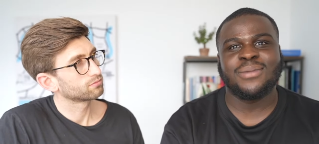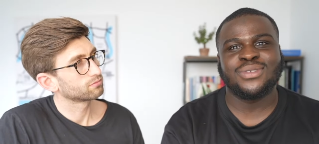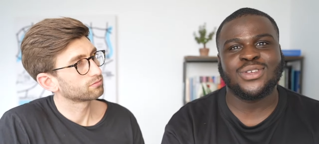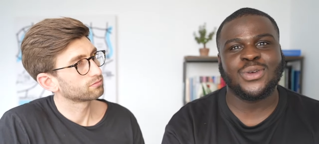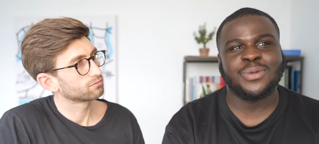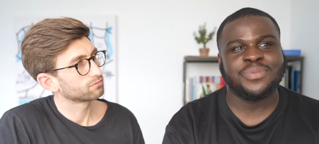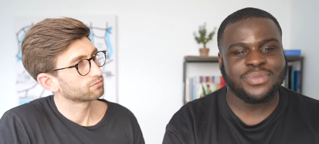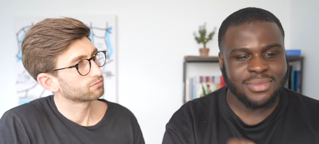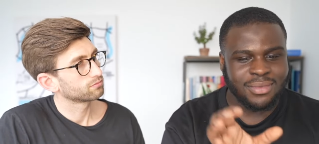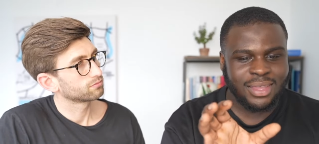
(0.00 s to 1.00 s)
Speaker 1: So
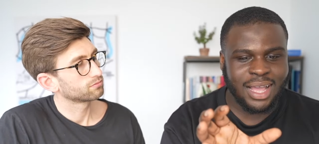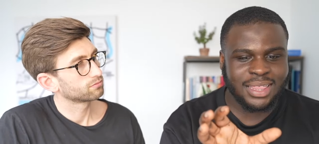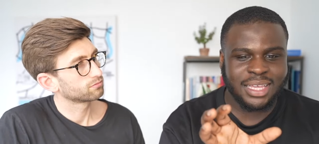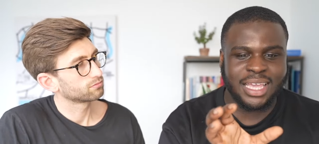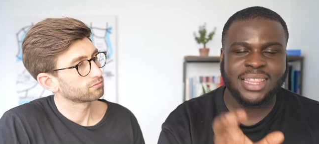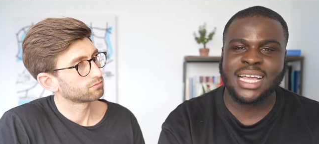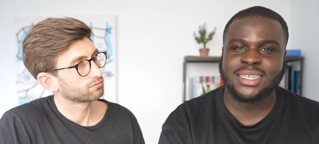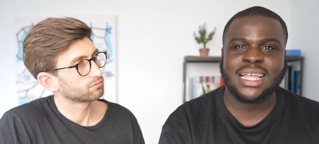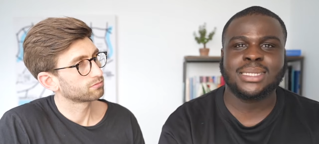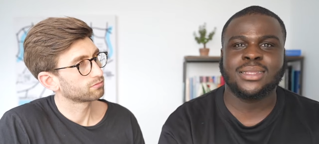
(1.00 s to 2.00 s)
I think, yeah,
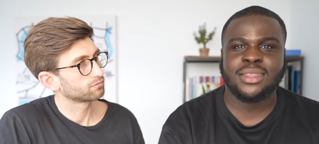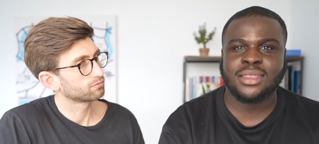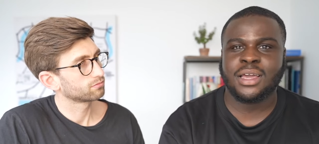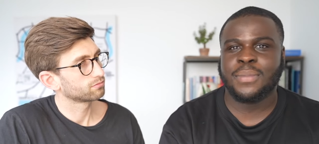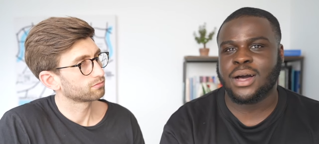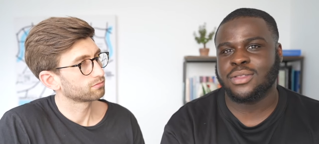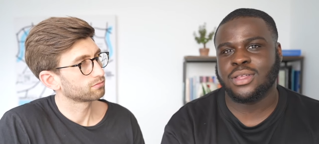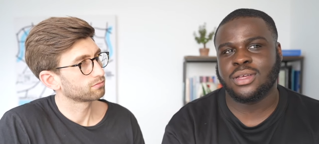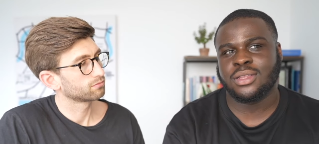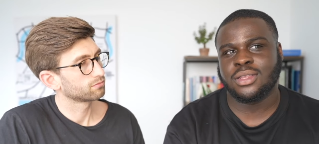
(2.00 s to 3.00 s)
that's another thing
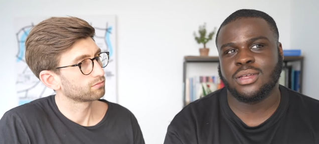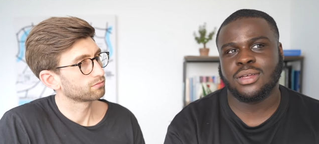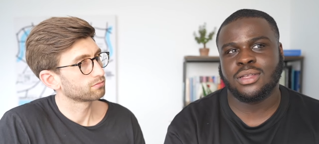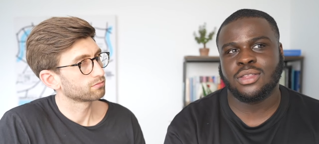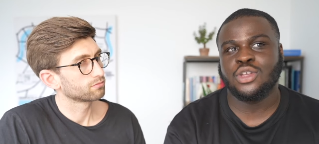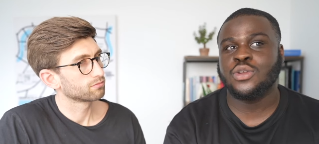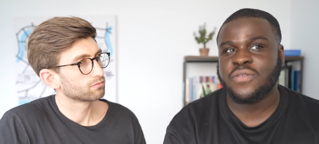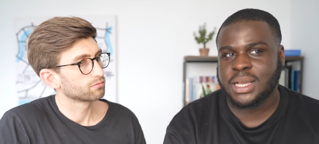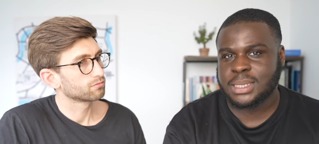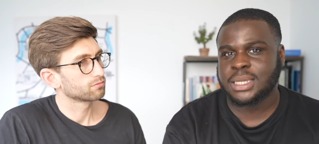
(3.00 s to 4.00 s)
about the
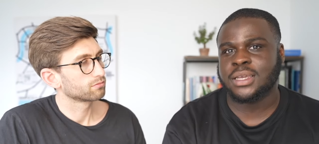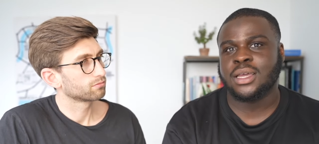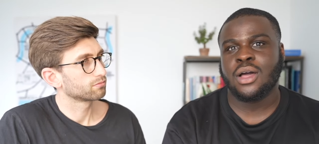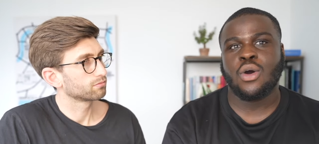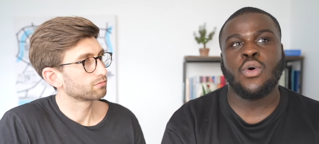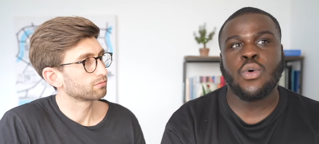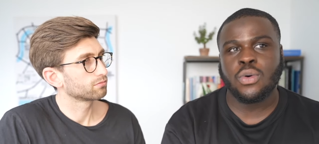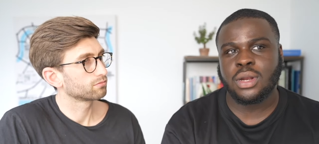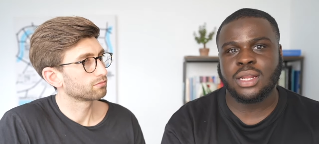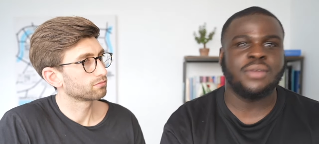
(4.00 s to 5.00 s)
university
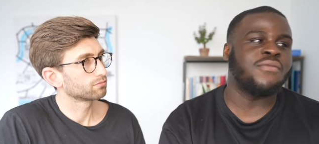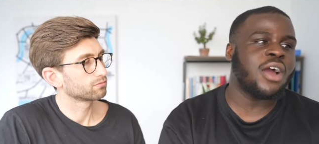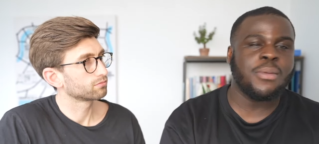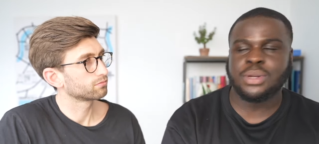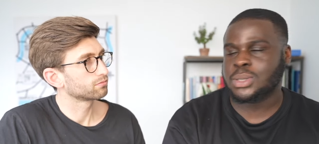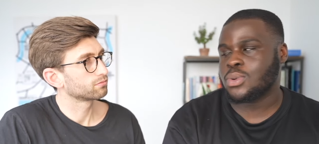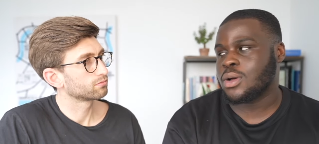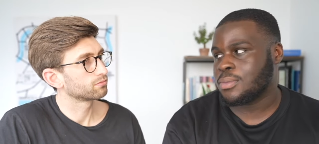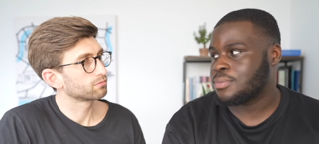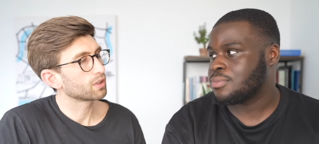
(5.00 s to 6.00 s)
hall environment as
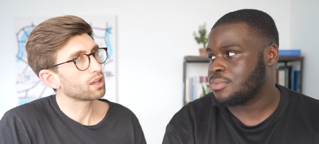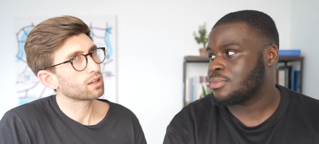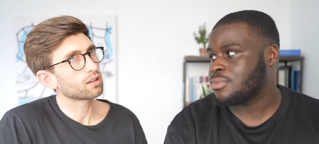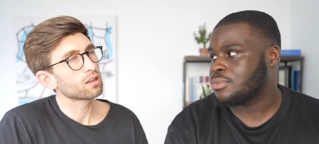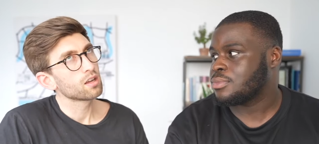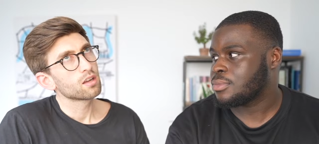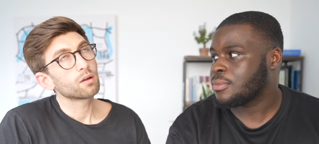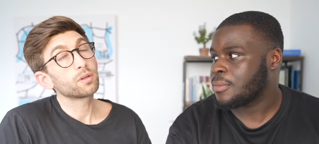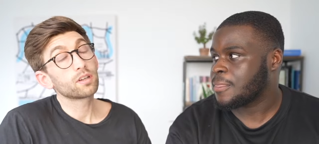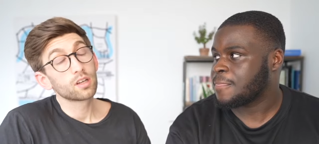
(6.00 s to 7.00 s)
well.
Speaker 2: Yeah,
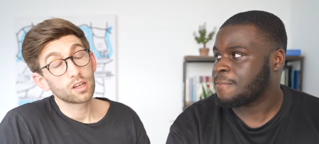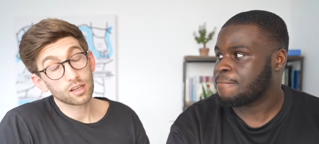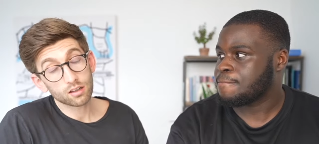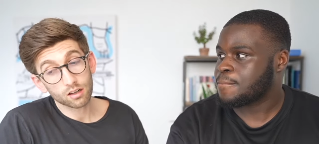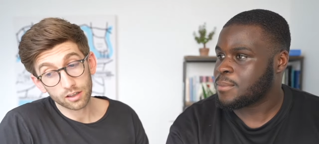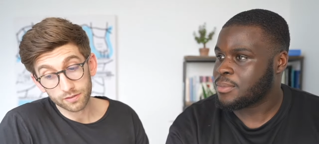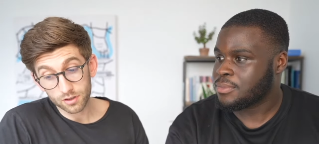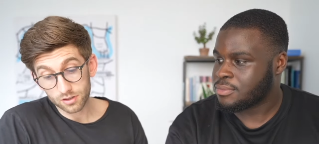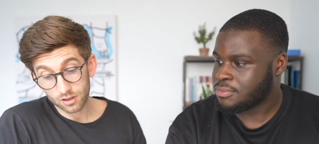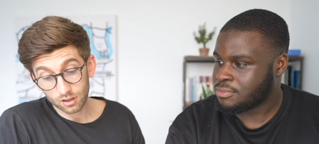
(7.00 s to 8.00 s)
I mean, in
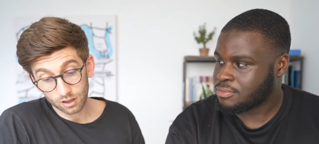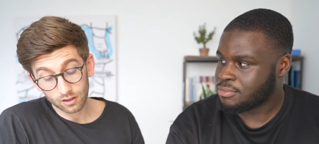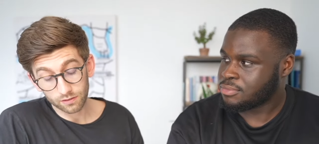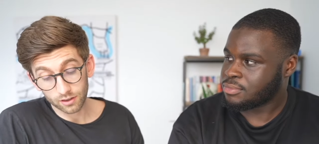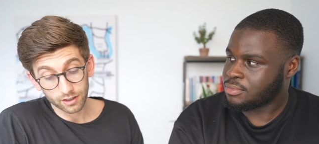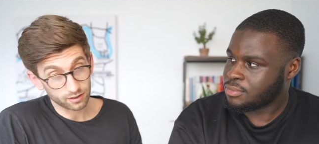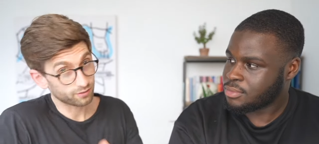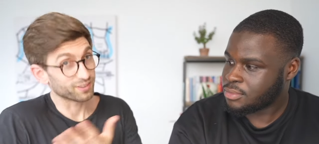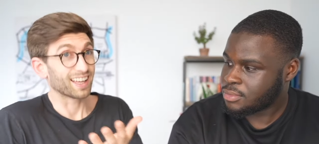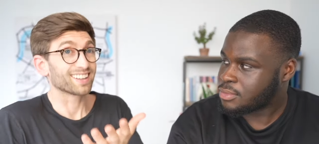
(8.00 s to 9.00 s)
Cardiff, just to kind of give you an
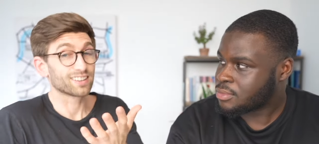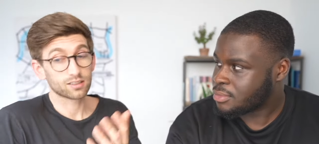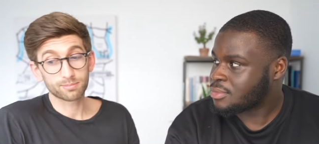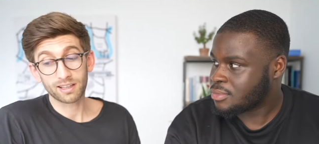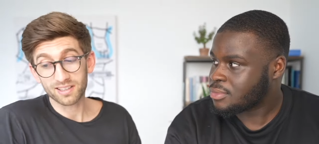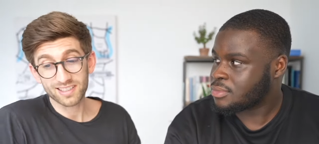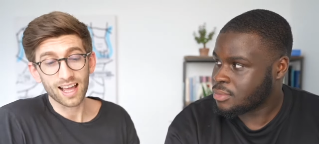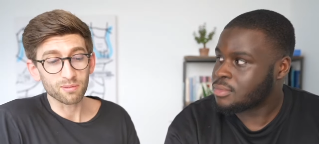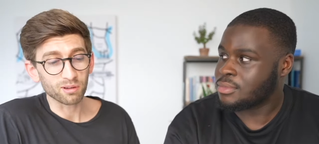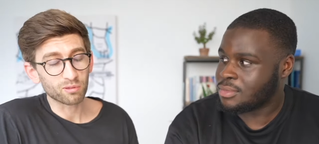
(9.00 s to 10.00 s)
idea, for that
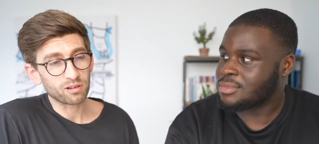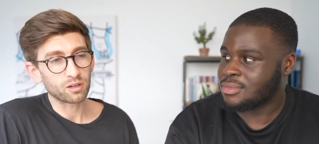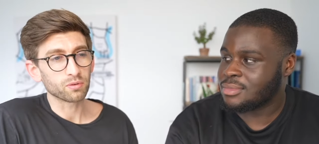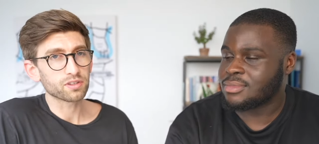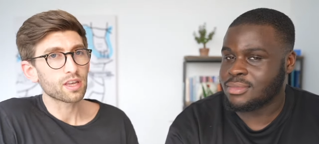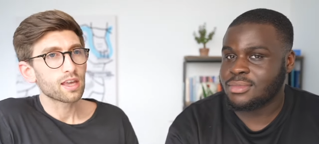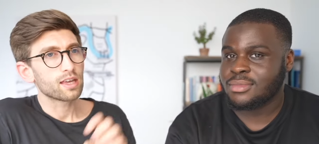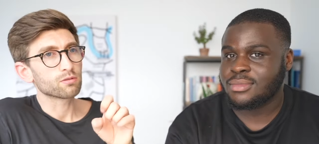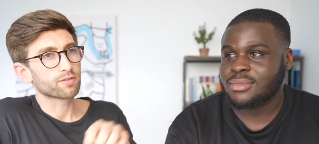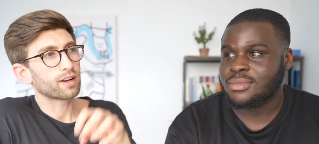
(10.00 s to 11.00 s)
place Talybont where I was,
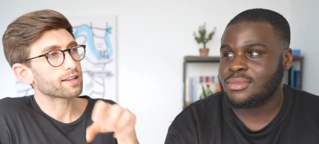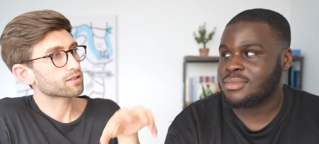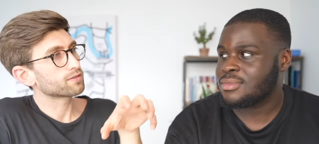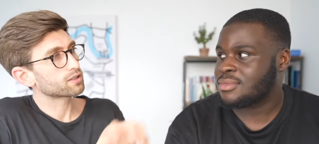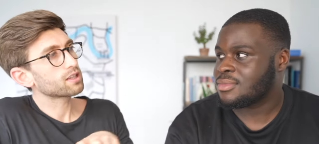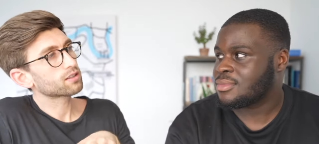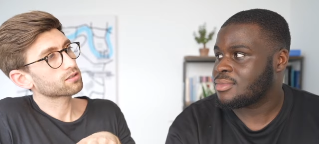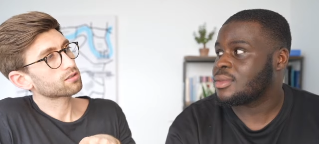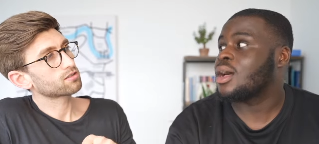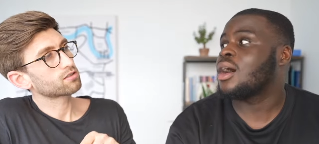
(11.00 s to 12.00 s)
it was flats of 6,